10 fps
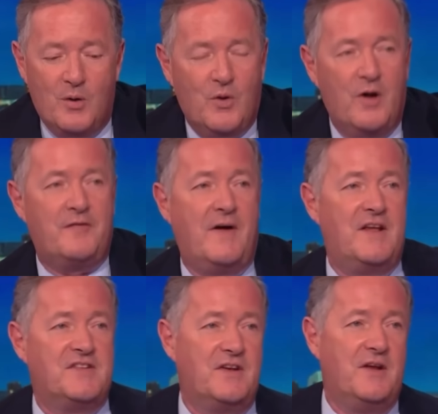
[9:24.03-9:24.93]
more royal
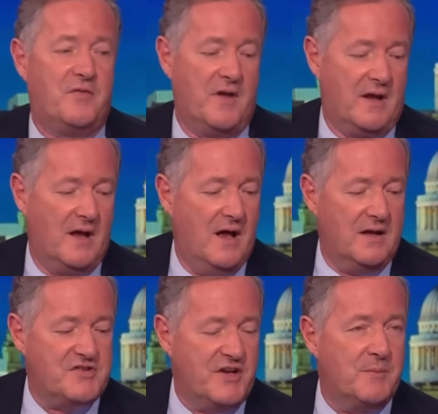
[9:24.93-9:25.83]
fans than you think,
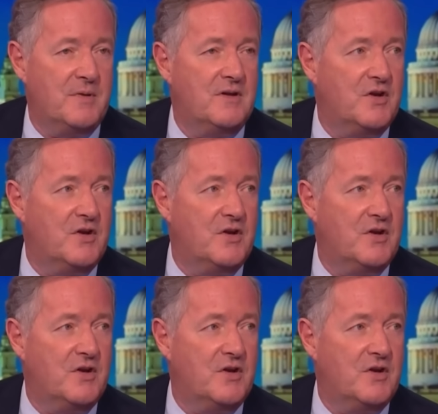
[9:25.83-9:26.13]
uh, gentlemen.